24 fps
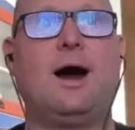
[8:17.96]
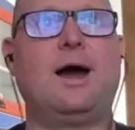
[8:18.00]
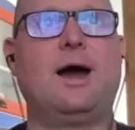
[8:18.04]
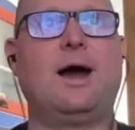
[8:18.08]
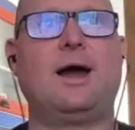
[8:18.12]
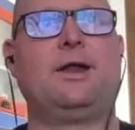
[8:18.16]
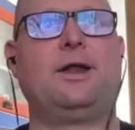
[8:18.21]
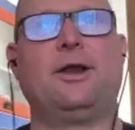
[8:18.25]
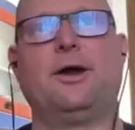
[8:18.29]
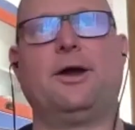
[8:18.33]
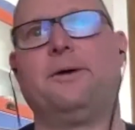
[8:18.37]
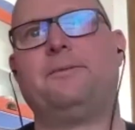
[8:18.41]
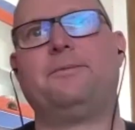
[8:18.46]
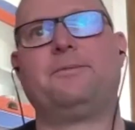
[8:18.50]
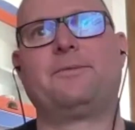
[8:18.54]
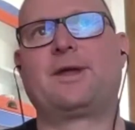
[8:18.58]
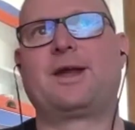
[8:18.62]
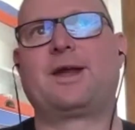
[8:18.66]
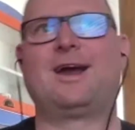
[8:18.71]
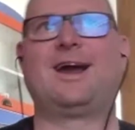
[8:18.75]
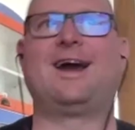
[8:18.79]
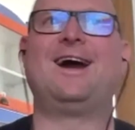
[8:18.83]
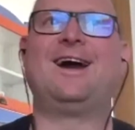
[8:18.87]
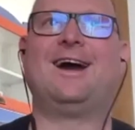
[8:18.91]
I'm
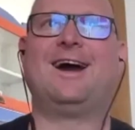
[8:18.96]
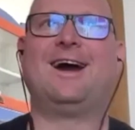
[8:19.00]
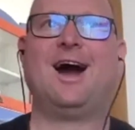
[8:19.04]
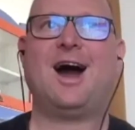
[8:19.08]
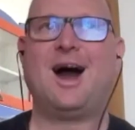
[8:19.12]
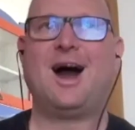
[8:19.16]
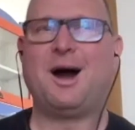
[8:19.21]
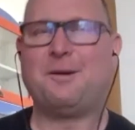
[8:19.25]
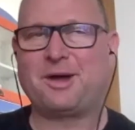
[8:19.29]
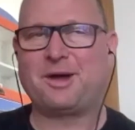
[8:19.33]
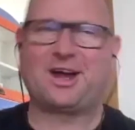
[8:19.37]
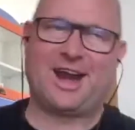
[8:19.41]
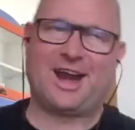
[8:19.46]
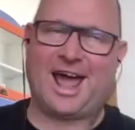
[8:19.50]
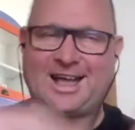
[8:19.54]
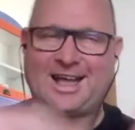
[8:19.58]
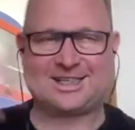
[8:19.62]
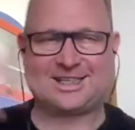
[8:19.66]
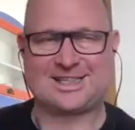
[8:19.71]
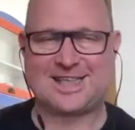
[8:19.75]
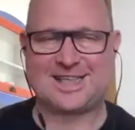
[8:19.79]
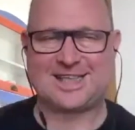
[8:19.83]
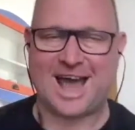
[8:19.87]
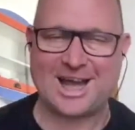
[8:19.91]
not going to
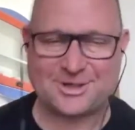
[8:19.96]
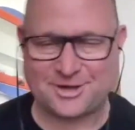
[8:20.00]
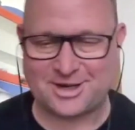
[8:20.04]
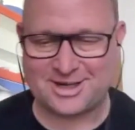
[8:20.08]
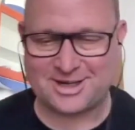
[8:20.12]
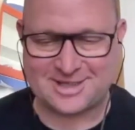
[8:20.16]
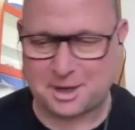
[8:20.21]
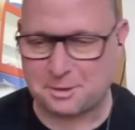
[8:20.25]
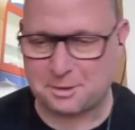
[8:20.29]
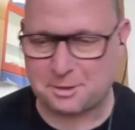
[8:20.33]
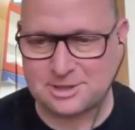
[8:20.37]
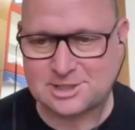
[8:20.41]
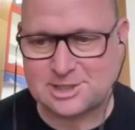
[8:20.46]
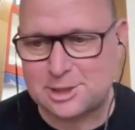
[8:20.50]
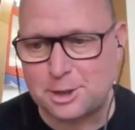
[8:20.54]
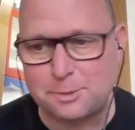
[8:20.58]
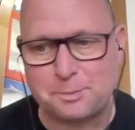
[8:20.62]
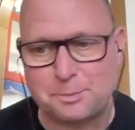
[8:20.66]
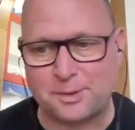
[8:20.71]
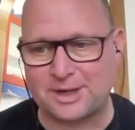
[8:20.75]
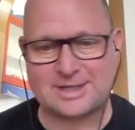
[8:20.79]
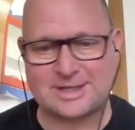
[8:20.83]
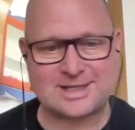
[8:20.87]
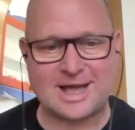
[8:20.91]
exaggerate. I was
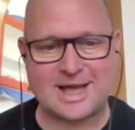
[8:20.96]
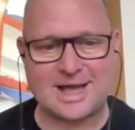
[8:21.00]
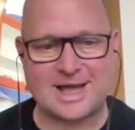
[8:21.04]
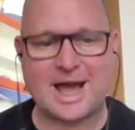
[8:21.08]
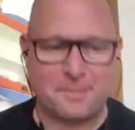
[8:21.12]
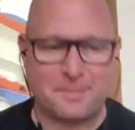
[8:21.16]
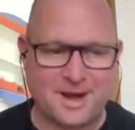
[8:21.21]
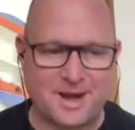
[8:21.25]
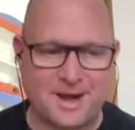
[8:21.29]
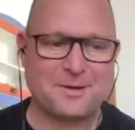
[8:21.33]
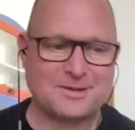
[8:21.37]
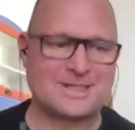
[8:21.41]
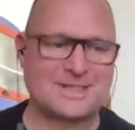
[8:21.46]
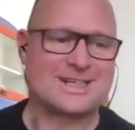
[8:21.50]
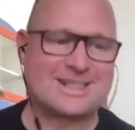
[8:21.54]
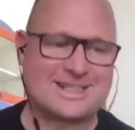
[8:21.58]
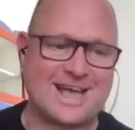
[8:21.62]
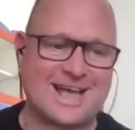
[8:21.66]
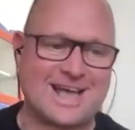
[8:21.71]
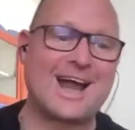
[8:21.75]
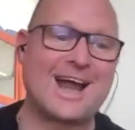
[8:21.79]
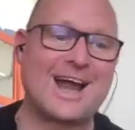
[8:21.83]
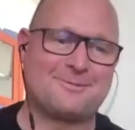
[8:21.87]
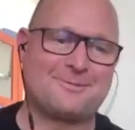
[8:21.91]
super excited, but I was
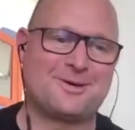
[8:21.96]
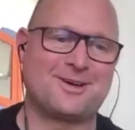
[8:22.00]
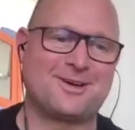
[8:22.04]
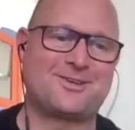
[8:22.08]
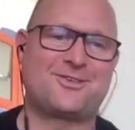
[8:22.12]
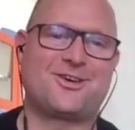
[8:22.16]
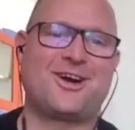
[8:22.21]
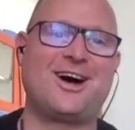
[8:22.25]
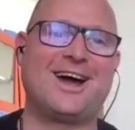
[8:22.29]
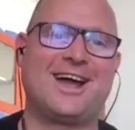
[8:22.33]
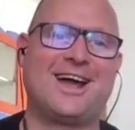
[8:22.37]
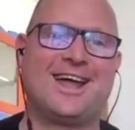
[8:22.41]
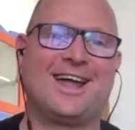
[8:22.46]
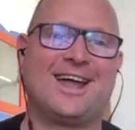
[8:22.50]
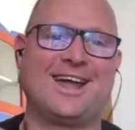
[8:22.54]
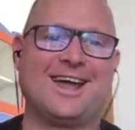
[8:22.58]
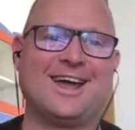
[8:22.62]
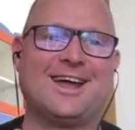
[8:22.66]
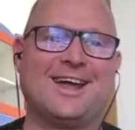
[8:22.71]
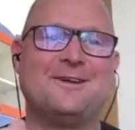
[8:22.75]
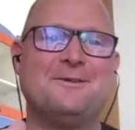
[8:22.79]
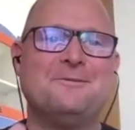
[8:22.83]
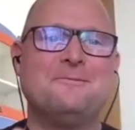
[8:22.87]
excited about trying it,